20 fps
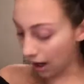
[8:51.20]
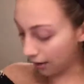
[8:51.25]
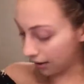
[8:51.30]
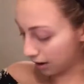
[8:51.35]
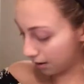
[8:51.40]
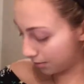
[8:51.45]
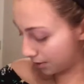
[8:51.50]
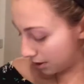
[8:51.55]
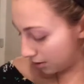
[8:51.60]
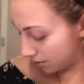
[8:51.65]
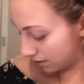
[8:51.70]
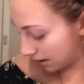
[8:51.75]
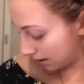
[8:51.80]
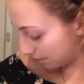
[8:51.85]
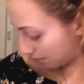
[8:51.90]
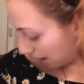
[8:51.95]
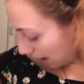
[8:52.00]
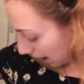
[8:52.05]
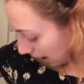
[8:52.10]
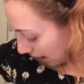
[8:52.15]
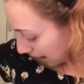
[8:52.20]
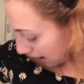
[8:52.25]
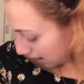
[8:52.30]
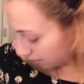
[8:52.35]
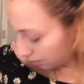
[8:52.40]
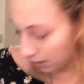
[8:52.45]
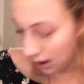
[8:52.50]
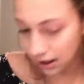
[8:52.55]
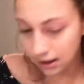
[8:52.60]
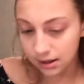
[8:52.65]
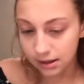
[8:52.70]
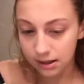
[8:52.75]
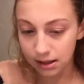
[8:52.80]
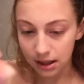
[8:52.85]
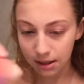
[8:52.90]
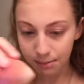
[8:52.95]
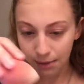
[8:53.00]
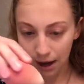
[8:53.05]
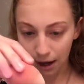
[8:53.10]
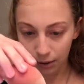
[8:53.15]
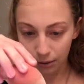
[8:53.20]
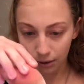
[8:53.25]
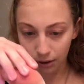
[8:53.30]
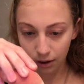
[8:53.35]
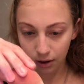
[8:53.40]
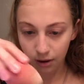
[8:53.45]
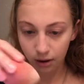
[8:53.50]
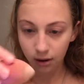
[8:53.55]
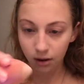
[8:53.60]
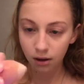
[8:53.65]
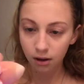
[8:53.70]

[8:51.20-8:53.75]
to be using my NYC powder.